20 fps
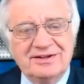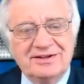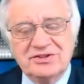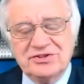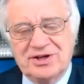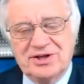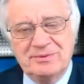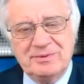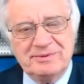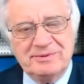I'll
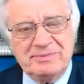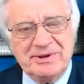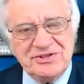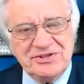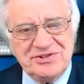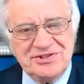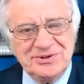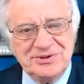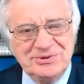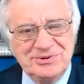try my
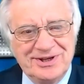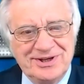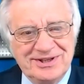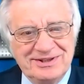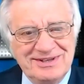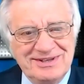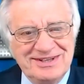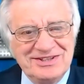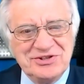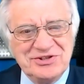best
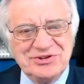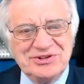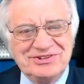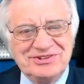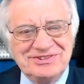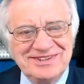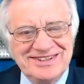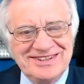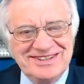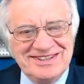to
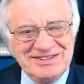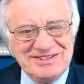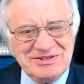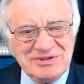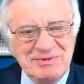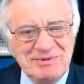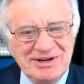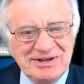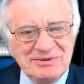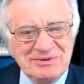
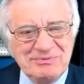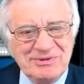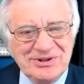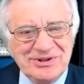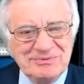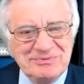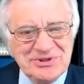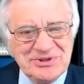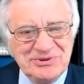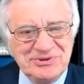make them
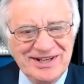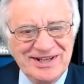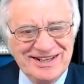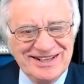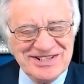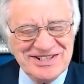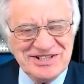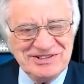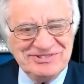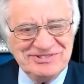come to
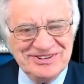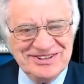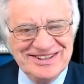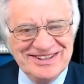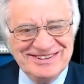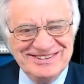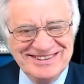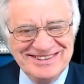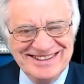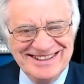reality for
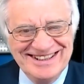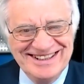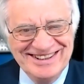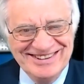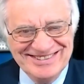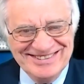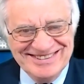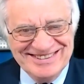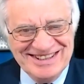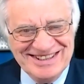you. You know,
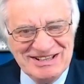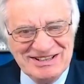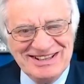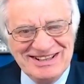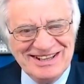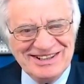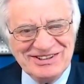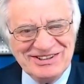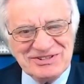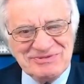
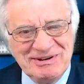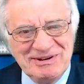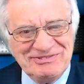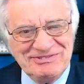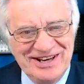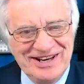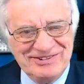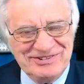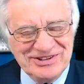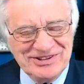there goes my
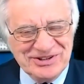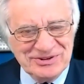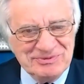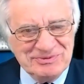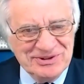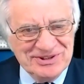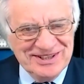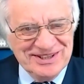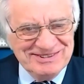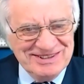fairy
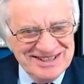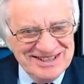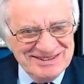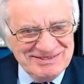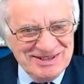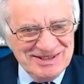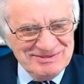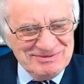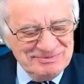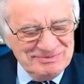godmother
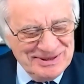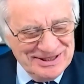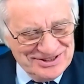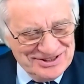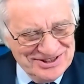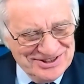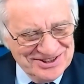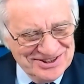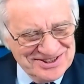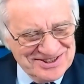
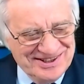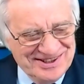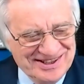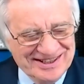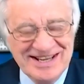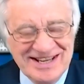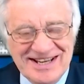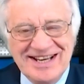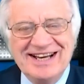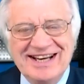pixie dust
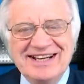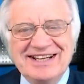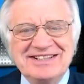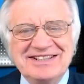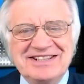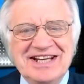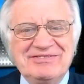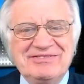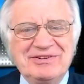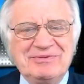thing.
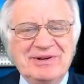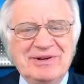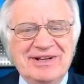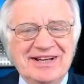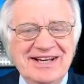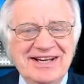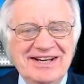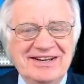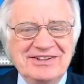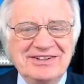David
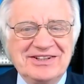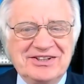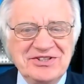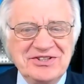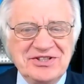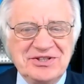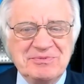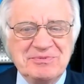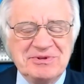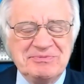Miller, the
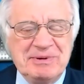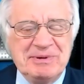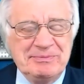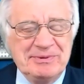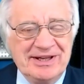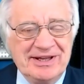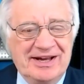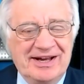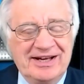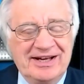customs
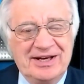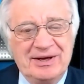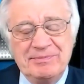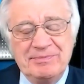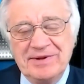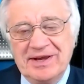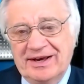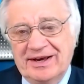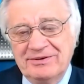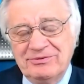people.
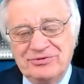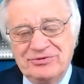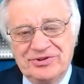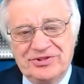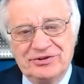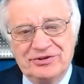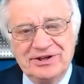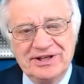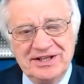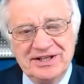I've
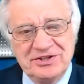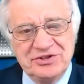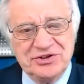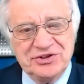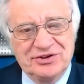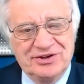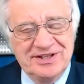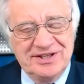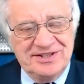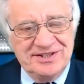thoroughly
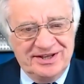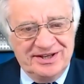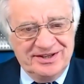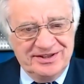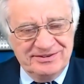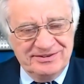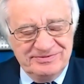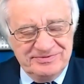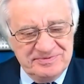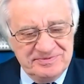enjoyed
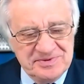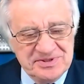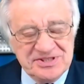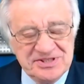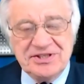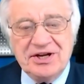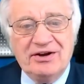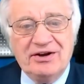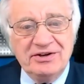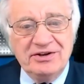our
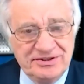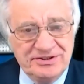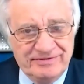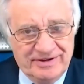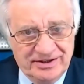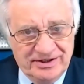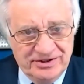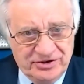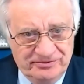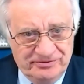start of
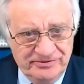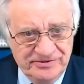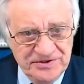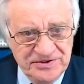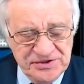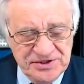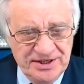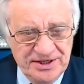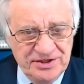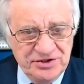our
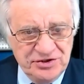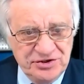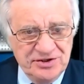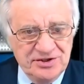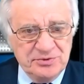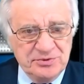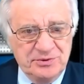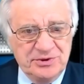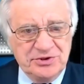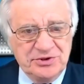
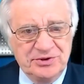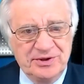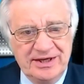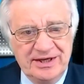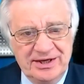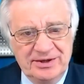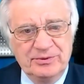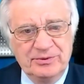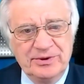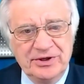conversations, which
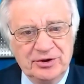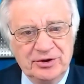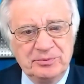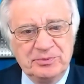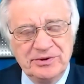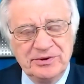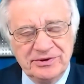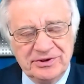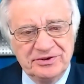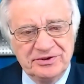we
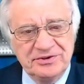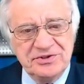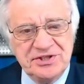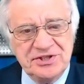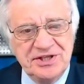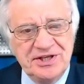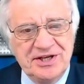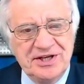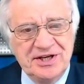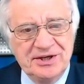hope will
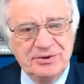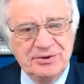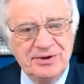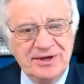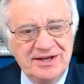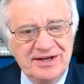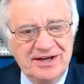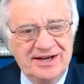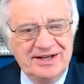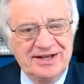continue
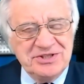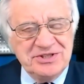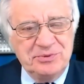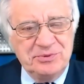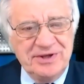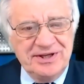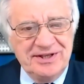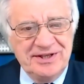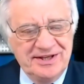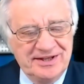as
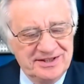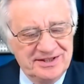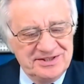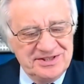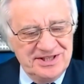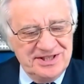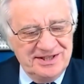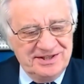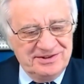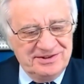we
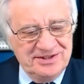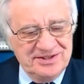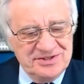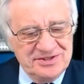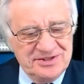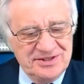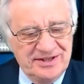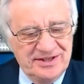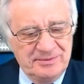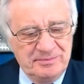take
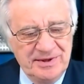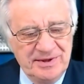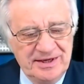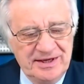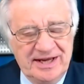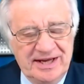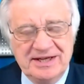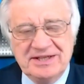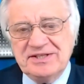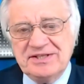this
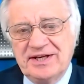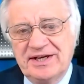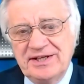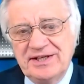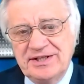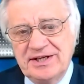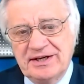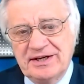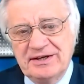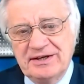
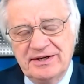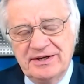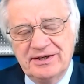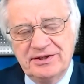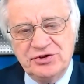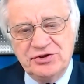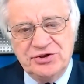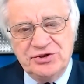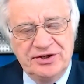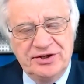exciting
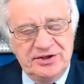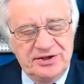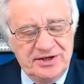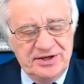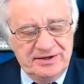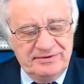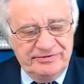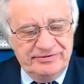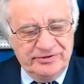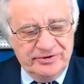
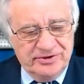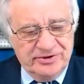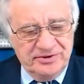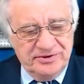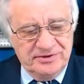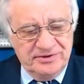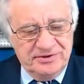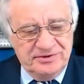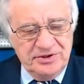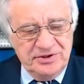journey for
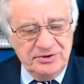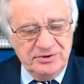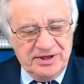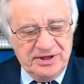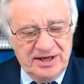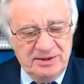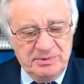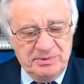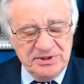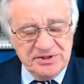
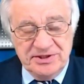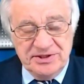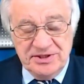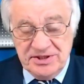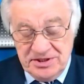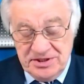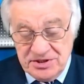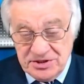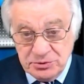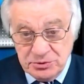UK
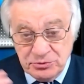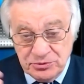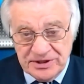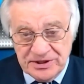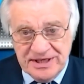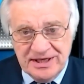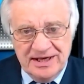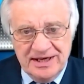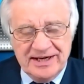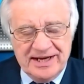businesses to
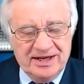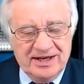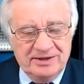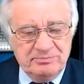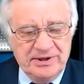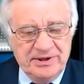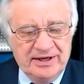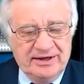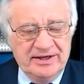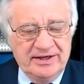really get
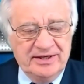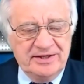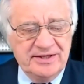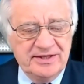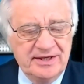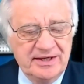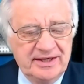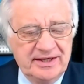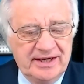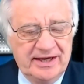behind
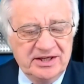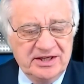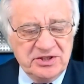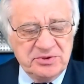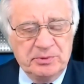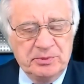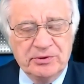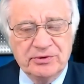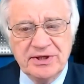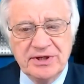
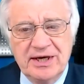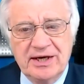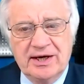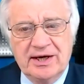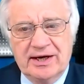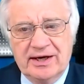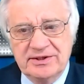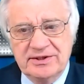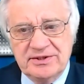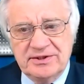export.
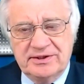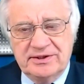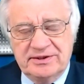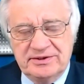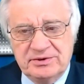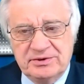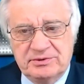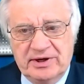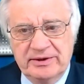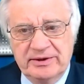As
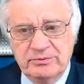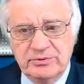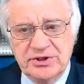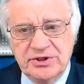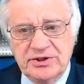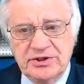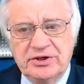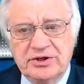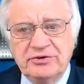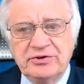I would
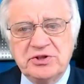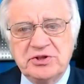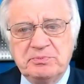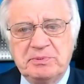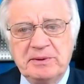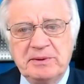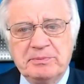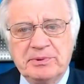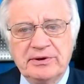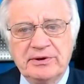encourage
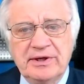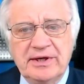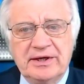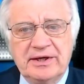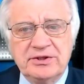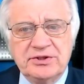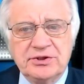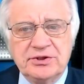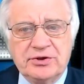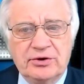people
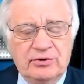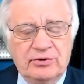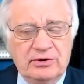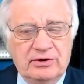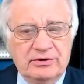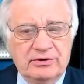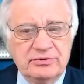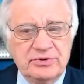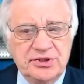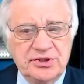to go
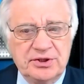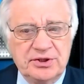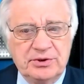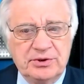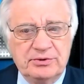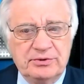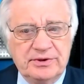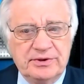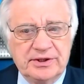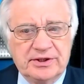along
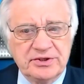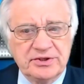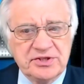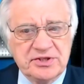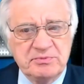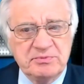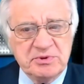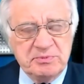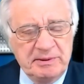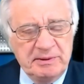to
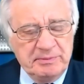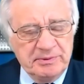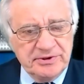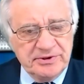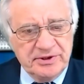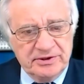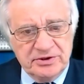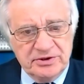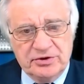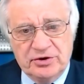
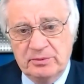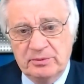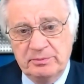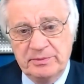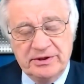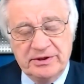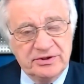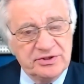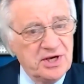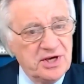thecustomspeople.com
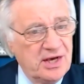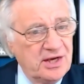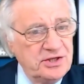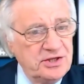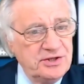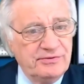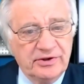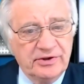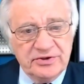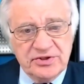because
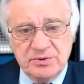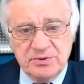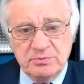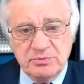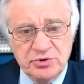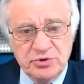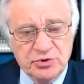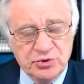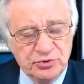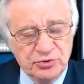you've got
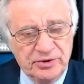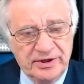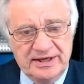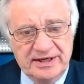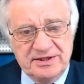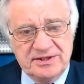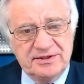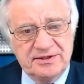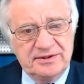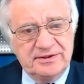some
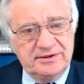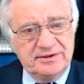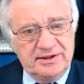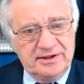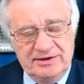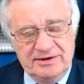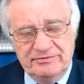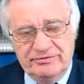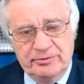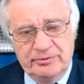great
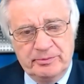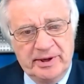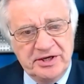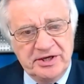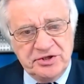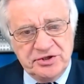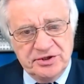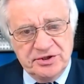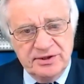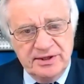
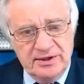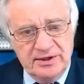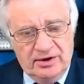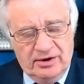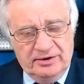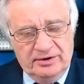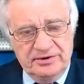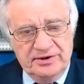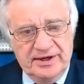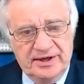information
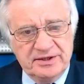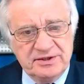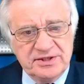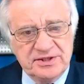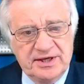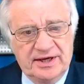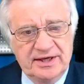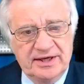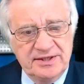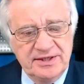on that
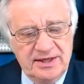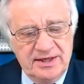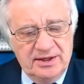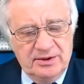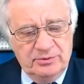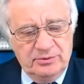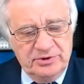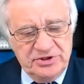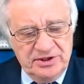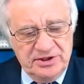site,
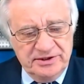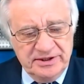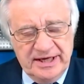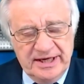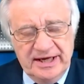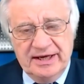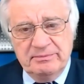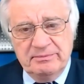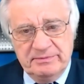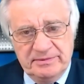which
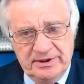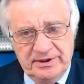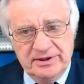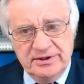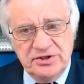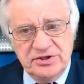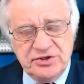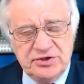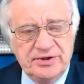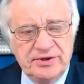again
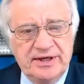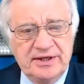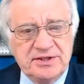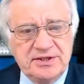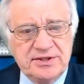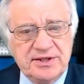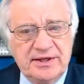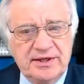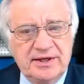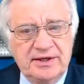
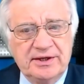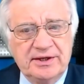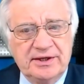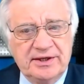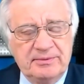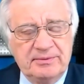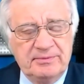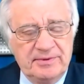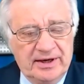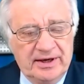illustrates
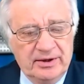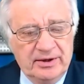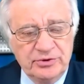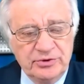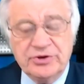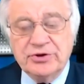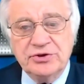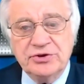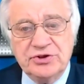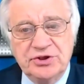how
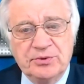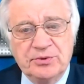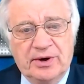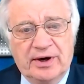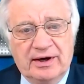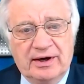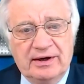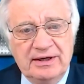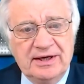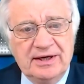good you
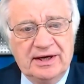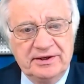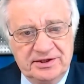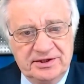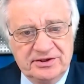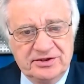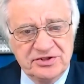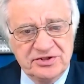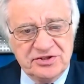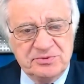are at the
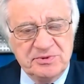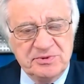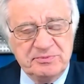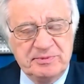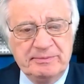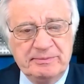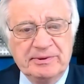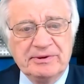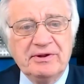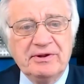customs
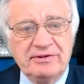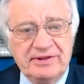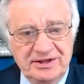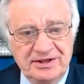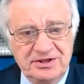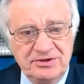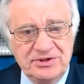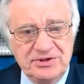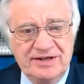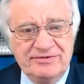people.
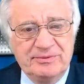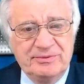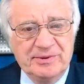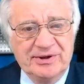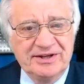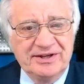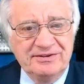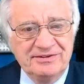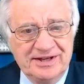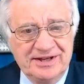Thank you, David
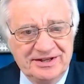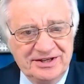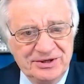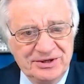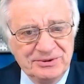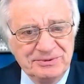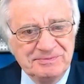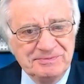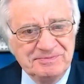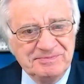Miller. Thank you.